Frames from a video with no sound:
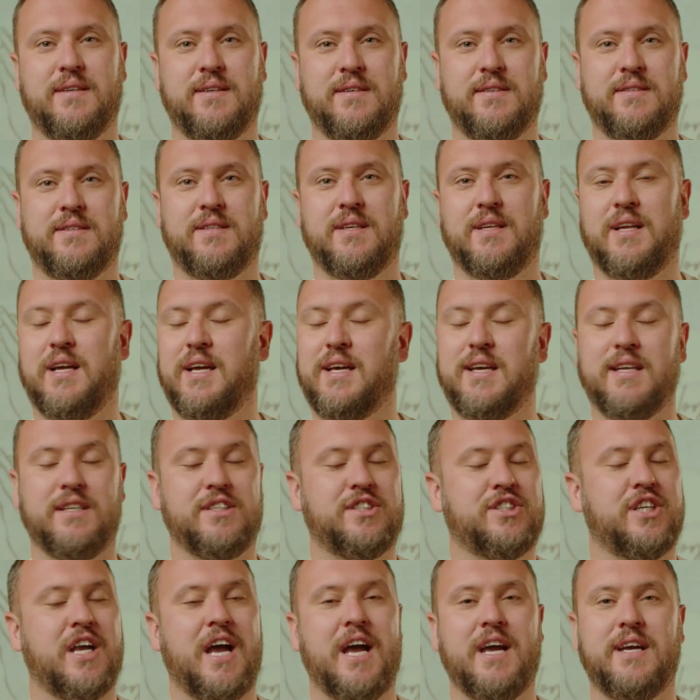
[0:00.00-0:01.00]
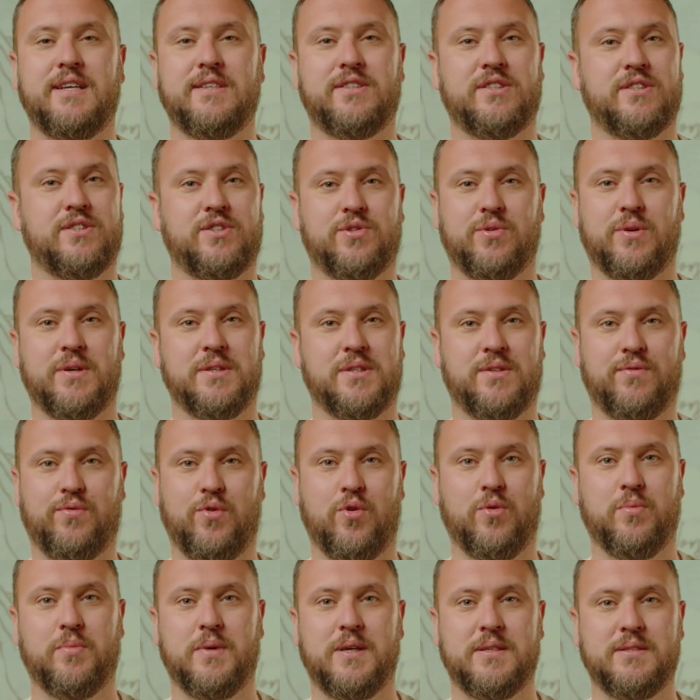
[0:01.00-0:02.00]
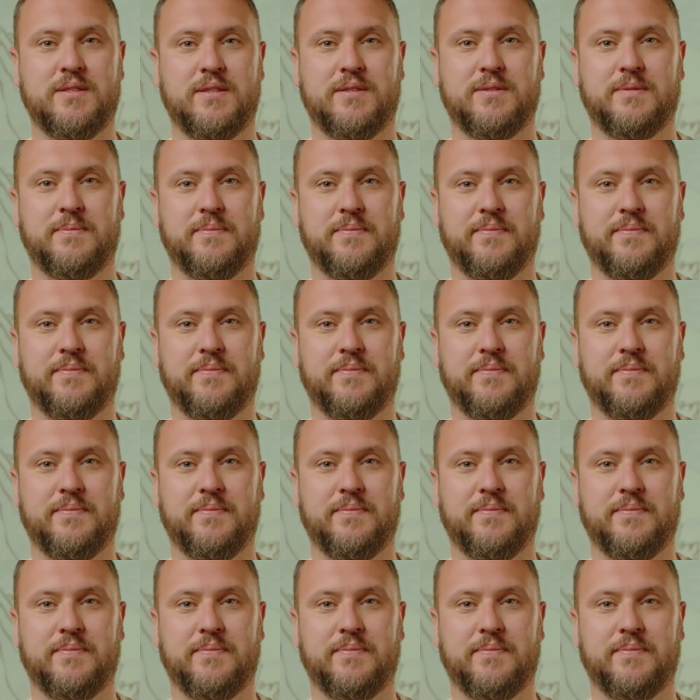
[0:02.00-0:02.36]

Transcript: so that he can change and transform us.